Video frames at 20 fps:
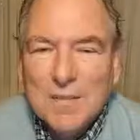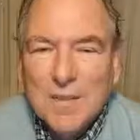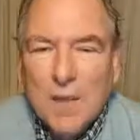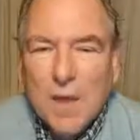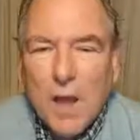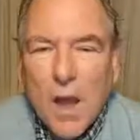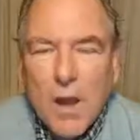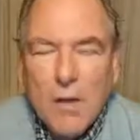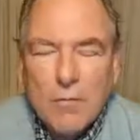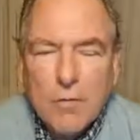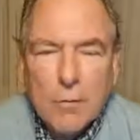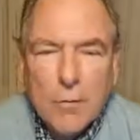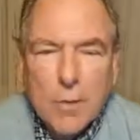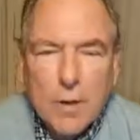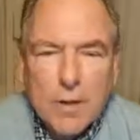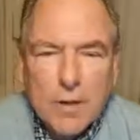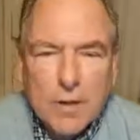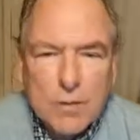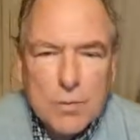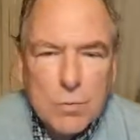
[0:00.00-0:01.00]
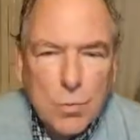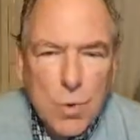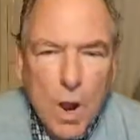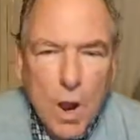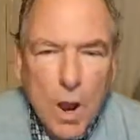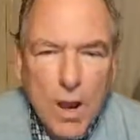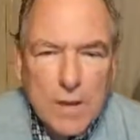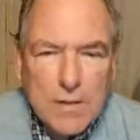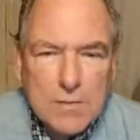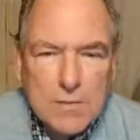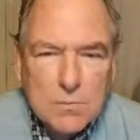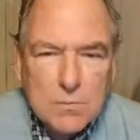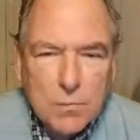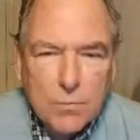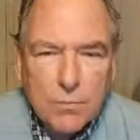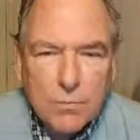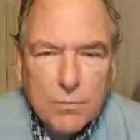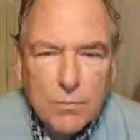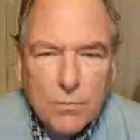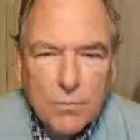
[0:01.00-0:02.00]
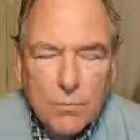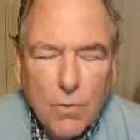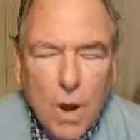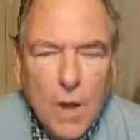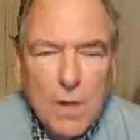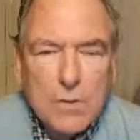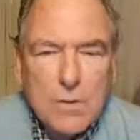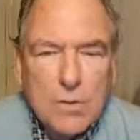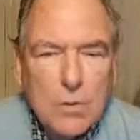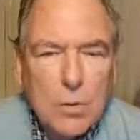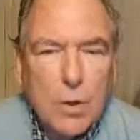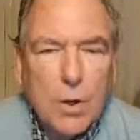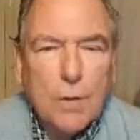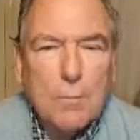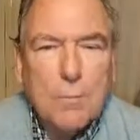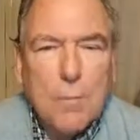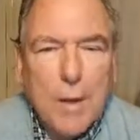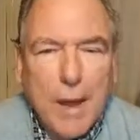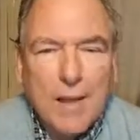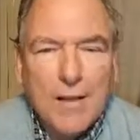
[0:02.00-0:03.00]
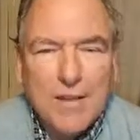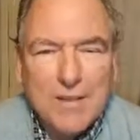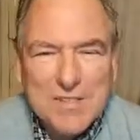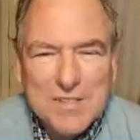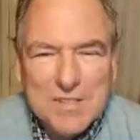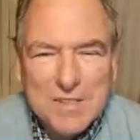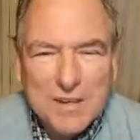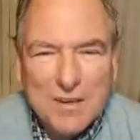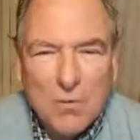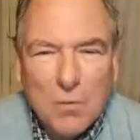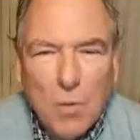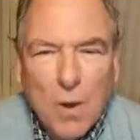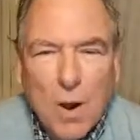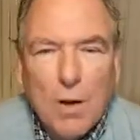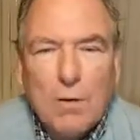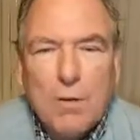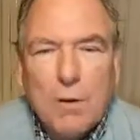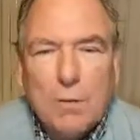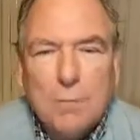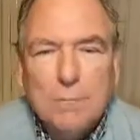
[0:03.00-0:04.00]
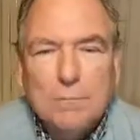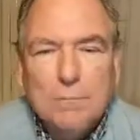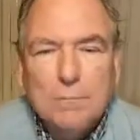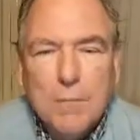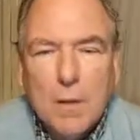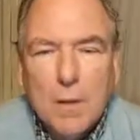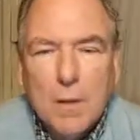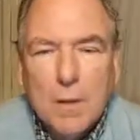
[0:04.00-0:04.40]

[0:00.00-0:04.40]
Hi, everybody. It's Ross with Ross Cook Balancing. Welcome.